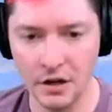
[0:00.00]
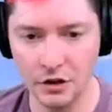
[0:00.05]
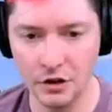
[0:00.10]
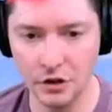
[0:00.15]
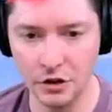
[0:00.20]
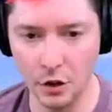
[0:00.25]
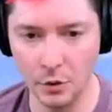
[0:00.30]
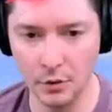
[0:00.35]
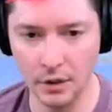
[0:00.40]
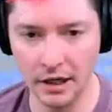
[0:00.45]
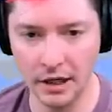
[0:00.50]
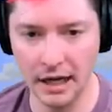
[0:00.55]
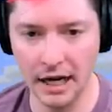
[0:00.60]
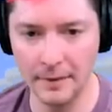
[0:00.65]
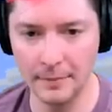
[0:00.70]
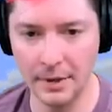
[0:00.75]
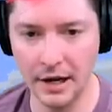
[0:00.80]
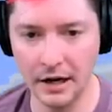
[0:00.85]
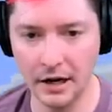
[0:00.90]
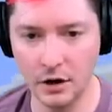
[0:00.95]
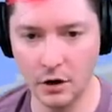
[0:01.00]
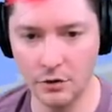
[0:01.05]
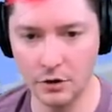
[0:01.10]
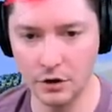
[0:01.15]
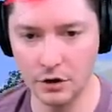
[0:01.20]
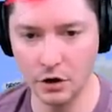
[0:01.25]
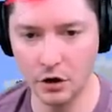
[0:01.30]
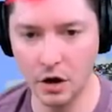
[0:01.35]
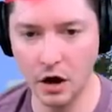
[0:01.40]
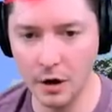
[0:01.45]
So we're gonna head back over
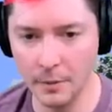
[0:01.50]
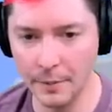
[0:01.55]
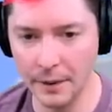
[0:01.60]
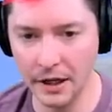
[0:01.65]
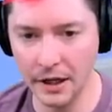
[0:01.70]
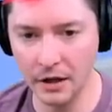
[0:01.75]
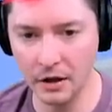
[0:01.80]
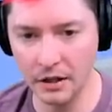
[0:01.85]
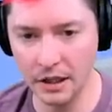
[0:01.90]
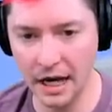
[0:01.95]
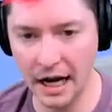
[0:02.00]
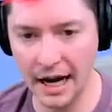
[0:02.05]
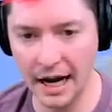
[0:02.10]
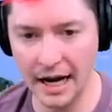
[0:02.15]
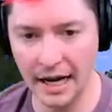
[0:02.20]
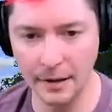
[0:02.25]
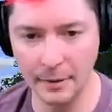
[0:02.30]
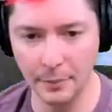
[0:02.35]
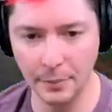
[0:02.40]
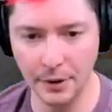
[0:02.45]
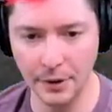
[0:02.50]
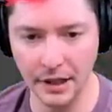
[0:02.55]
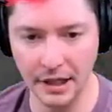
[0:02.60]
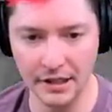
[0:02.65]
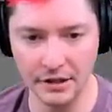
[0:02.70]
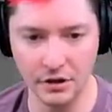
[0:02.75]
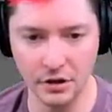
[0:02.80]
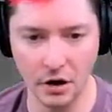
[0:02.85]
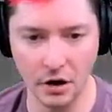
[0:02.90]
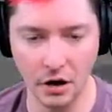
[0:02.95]
to our build and
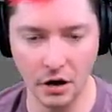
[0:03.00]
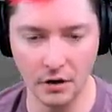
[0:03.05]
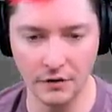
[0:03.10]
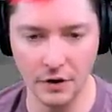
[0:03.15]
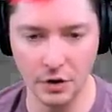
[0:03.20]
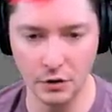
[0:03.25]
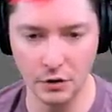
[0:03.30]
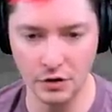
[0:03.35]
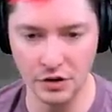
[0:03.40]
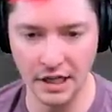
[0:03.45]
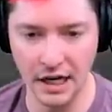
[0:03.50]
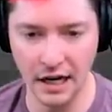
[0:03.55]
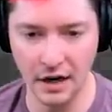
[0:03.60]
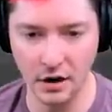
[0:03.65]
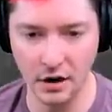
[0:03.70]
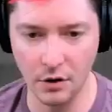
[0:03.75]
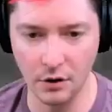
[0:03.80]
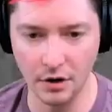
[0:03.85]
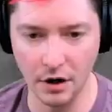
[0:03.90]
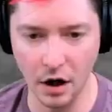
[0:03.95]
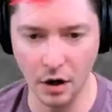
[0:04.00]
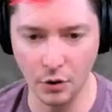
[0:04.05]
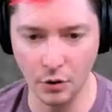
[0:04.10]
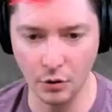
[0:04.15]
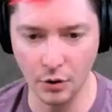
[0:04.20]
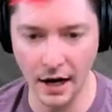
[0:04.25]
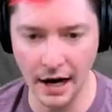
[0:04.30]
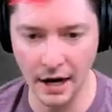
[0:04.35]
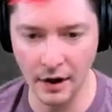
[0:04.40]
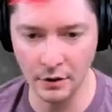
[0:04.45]
place all of those down
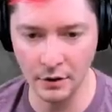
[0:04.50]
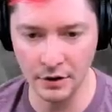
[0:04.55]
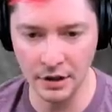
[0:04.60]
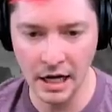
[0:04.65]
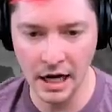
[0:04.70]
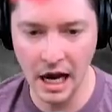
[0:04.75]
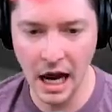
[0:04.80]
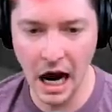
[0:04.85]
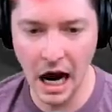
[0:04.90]
around.